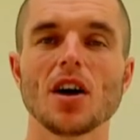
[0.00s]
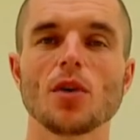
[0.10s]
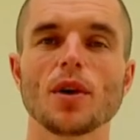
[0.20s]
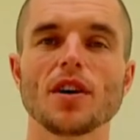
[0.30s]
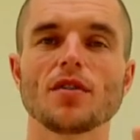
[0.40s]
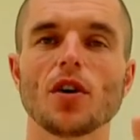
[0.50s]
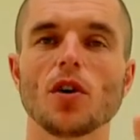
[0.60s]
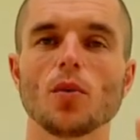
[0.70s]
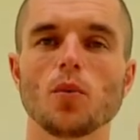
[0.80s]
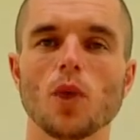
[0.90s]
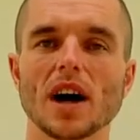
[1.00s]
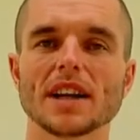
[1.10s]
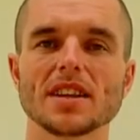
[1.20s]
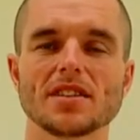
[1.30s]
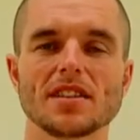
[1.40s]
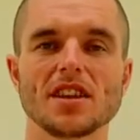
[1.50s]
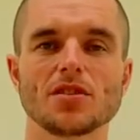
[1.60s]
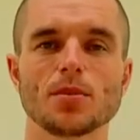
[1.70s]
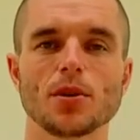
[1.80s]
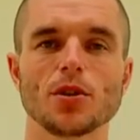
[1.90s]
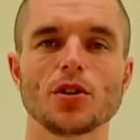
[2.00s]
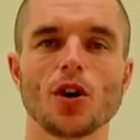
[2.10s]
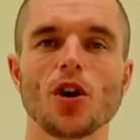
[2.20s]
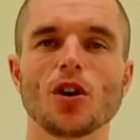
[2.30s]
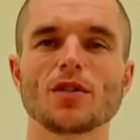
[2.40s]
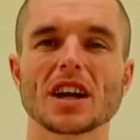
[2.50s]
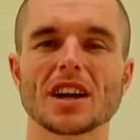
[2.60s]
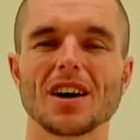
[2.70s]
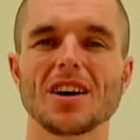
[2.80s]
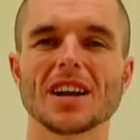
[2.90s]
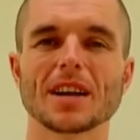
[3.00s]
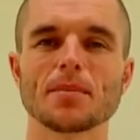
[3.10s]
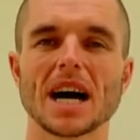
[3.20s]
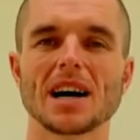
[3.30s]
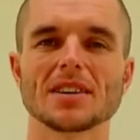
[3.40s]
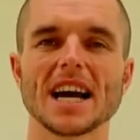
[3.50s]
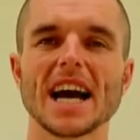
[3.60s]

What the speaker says: with 1 teaspoon of garlic powder,